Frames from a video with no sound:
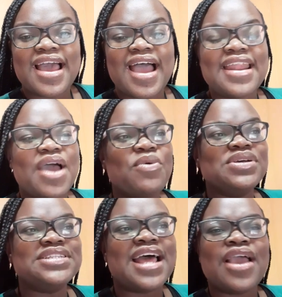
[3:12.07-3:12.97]
And I
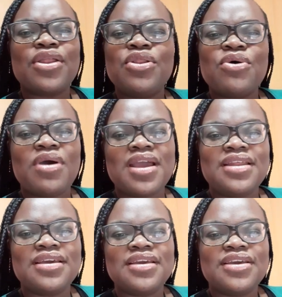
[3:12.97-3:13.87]
was like,
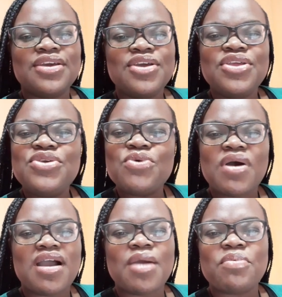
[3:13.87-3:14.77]
Lord, you
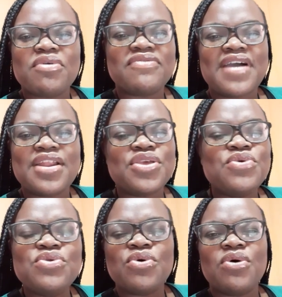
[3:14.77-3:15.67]
are a provider.
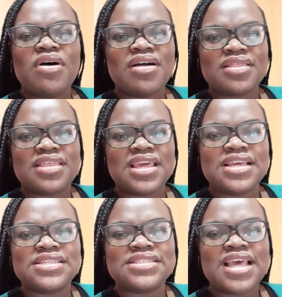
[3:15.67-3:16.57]
You know all
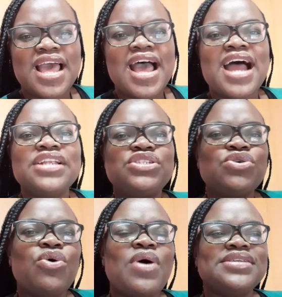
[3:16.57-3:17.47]
things. And
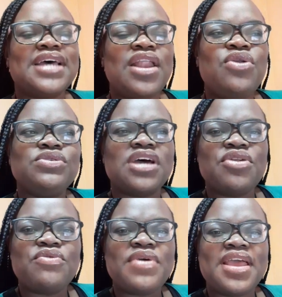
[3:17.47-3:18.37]
so as I looked at the
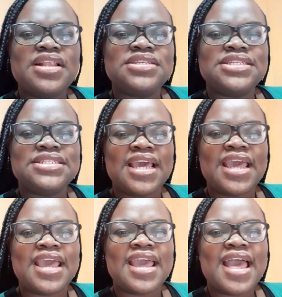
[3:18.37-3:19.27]
rain
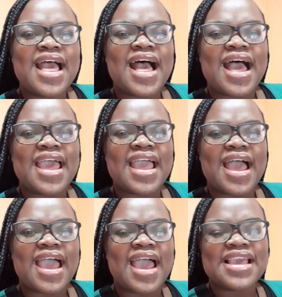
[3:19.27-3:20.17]
today,
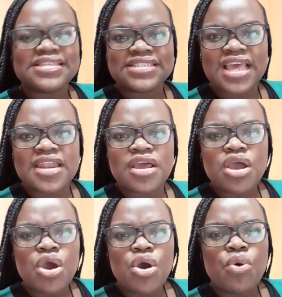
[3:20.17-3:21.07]
I said,
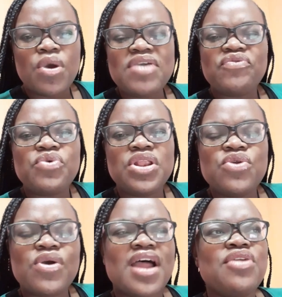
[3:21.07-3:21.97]
if we
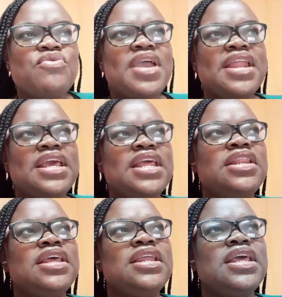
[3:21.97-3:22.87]
look at the rain
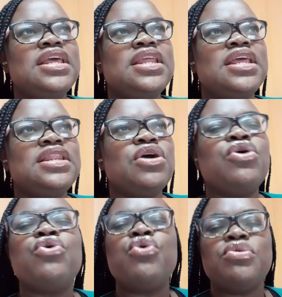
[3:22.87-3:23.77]
in the
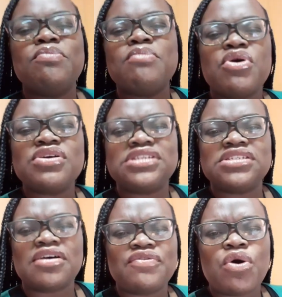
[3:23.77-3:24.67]
good mercies
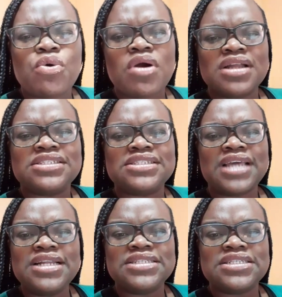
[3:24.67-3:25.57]
of how God
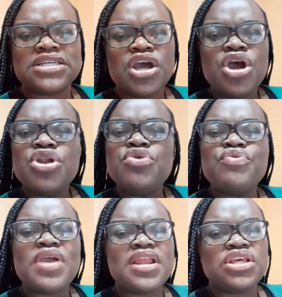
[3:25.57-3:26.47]
sent it, the
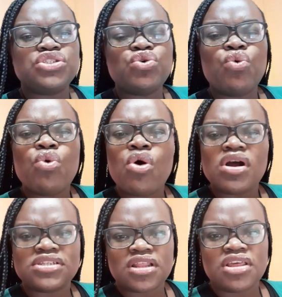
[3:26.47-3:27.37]
rain is to
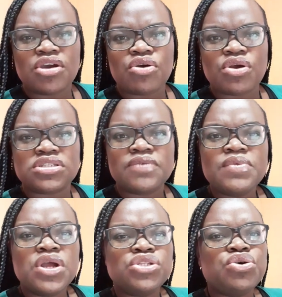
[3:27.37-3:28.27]
water the
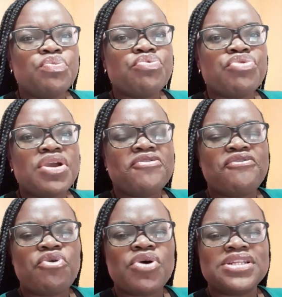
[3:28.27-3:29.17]
earth, to bring
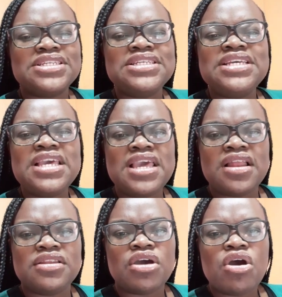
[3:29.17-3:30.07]
forth
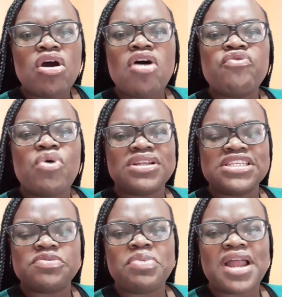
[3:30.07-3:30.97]
yield of what
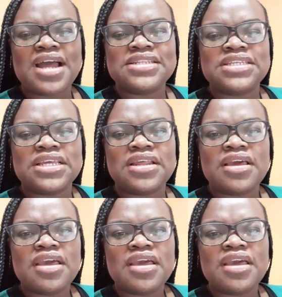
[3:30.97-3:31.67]
is planted.